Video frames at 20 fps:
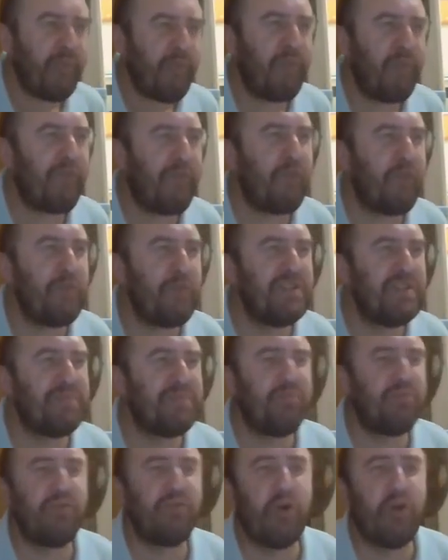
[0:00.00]
for his
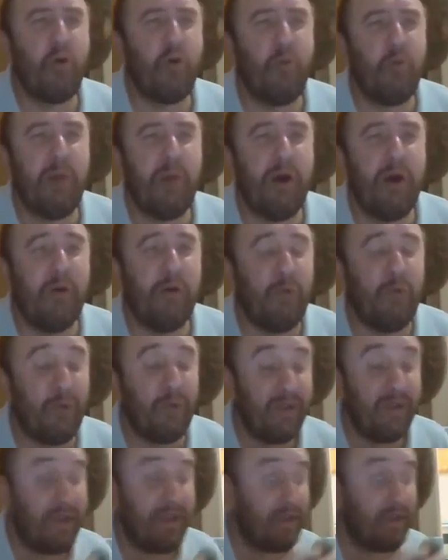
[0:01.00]
promo.
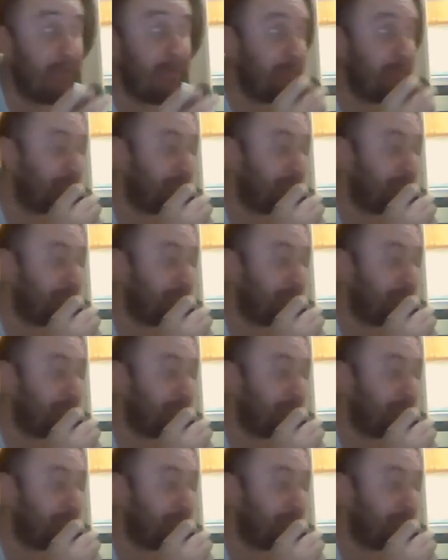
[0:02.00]
Like,